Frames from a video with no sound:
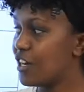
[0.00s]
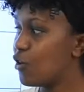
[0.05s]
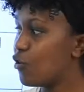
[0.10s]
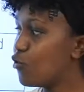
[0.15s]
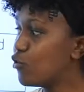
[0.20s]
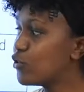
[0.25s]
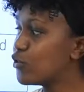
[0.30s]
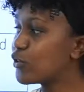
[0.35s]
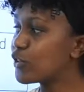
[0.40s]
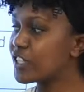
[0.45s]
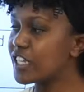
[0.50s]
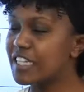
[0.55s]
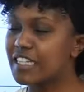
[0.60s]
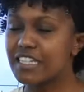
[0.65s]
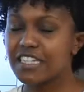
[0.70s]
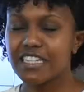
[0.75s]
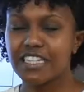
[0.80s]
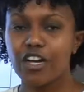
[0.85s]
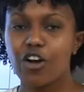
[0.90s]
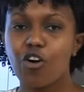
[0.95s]
Who uses
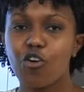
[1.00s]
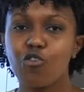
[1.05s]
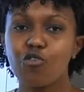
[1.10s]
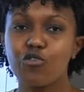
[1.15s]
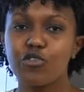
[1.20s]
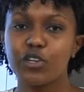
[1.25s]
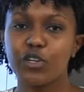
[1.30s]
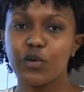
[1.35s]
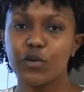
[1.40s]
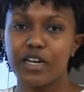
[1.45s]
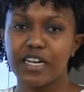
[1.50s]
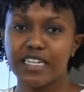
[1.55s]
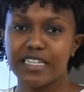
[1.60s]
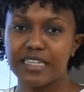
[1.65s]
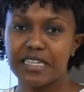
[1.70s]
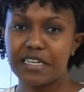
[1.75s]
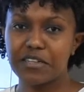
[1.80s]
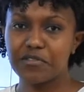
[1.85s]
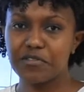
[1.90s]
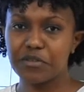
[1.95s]
or who requires
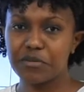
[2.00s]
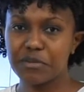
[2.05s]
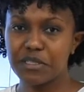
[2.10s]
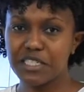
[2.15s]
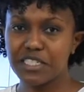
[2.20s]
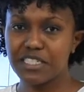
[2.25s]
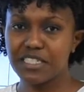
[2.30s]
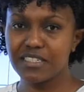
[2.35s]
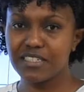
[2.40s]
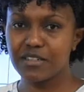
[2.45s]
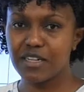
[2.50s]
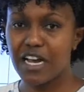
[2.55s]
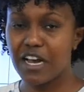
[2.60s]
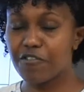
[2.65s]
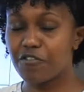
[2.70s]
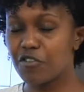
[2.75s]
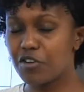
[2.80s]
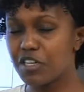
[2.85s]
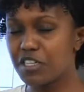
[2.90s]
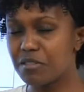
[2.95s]
the information?
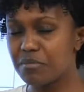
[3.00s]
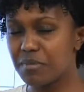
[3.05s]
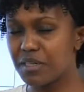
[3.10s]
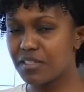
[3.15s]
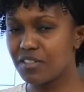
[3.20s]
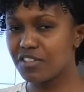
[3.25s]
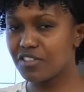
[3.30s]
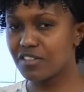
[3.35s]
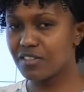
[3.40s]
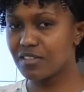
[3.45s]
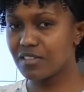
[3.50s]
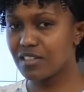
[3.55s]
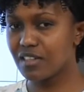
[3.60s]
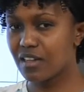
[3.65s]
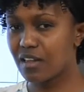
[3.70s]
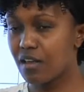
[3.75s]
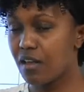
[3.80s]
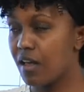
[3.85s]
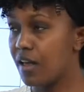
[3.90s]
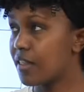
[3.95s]
I've already mentioned
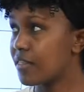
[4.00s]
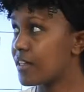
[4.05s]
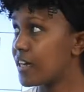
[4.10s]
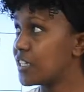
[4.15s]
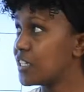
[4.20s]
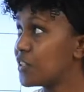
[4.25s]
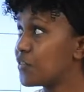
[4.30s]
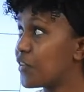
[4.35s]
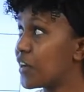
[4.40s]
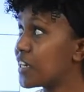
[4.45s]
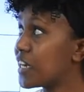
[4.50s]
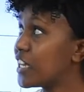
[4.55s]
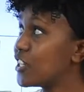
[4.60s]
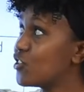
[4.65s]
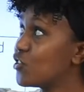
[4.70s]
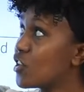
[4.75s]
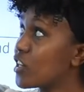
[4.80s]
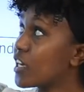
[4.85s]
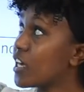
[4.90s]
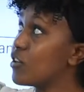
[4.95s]
that in
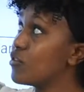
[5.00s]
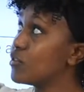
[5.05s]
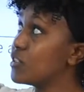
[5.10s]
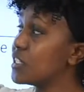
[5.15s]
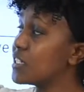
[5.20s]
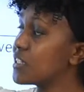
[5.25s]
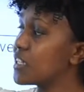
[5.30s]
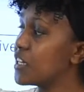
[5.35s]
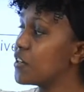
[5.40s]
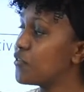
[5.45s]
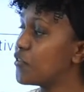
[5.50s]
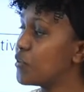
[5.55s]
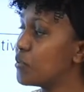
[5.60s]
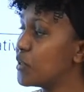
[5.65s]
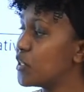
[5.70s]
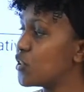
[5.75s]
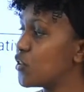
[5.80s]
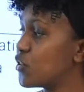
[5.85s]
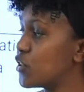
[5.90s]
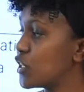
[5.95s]
financial accounting, the
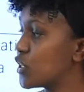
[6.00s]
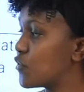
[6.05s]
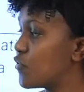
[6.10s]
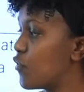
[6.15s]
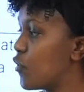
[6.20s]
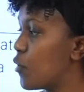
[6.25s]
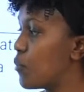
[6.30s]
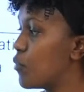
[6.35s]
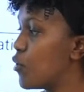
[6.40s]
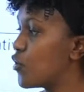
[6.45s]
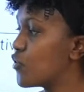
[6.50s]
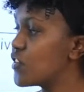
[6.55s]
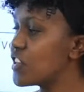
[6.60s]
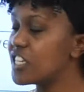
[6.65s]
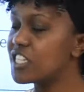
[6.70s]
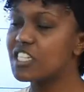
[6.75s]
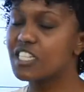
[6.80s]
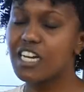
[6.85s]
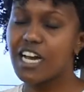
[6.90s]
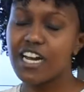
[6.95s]
information is for both
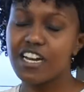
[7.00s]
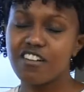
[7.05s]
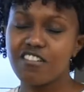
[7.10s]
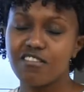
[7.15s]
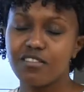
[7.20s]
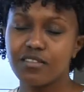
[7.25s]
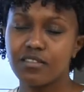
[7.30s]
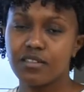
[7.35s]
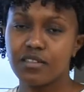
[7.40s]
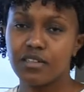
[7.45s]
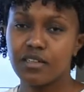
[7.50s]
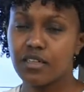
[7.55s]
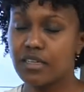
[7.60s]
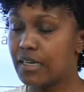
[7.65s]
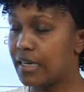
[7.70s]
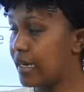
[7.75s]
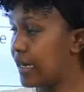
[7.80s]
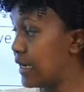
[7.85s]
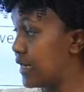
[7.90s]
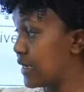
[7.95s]
internal
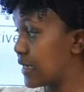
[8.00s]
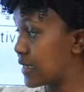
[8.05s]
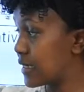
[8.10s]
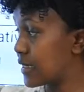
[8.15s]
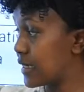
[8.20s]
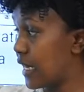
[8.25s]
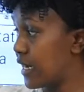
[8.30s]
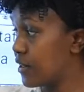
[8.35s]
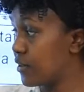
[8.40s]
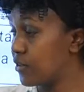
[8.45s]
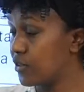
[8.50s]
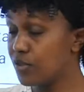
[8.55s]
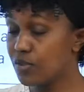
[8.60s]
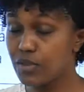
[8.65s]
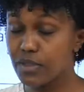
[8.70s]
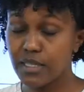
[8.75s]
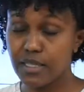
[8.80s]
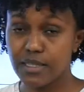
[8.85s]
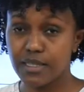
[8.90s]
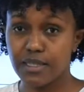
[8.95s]
and external
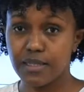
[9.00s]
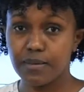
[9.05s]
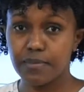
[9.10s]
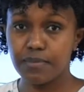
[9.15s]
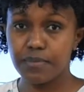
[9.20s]
users.